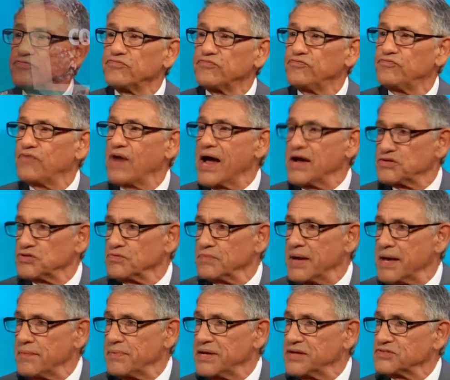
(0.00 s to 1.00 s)
fragile,
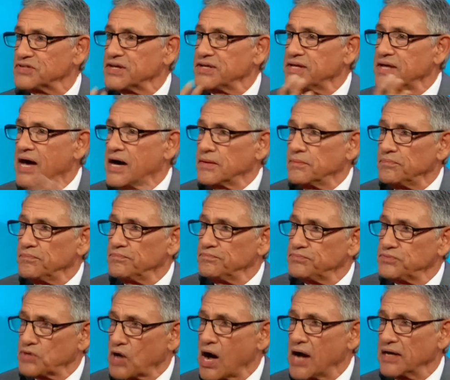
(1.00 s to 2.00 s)
maybe as a young
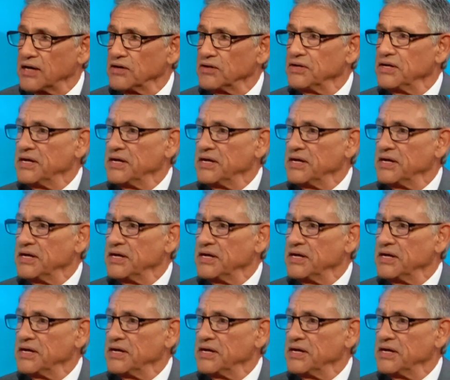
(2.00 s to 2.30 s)
toddler.